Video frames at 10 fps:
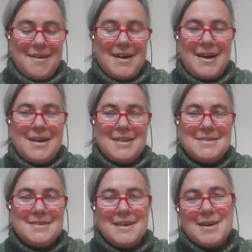and
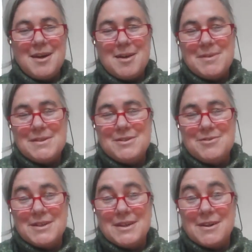today I'm actually
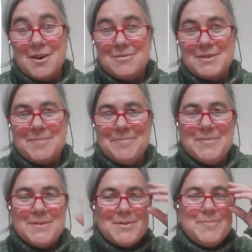drinking coffee,
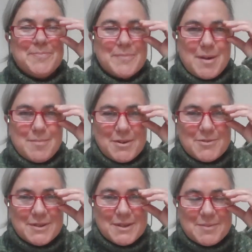so I'm not
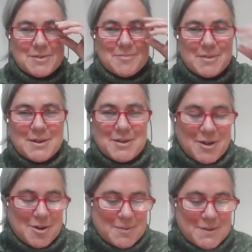drinking one of my
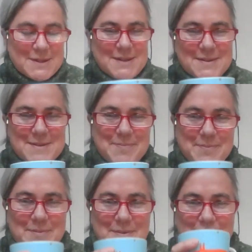herbal teas.
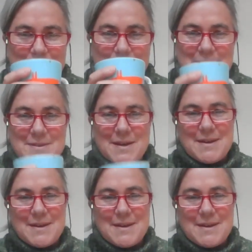So it's